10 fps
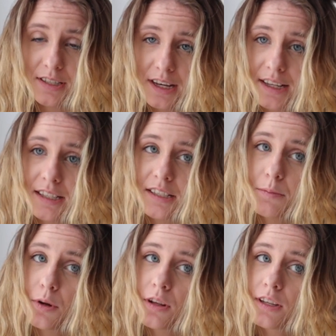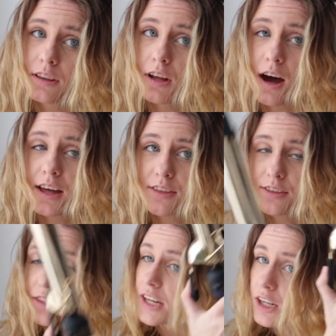I tend to pull a lot
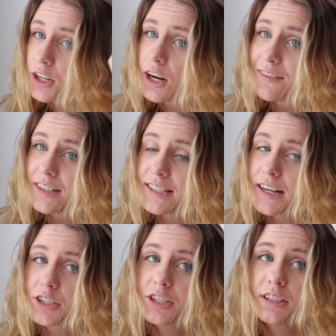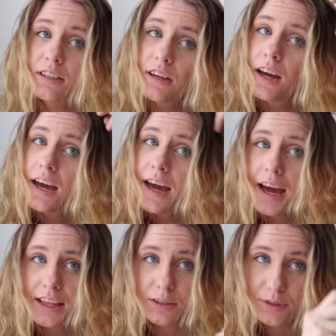thinner of a section,
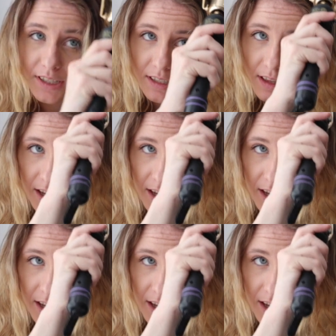and the reason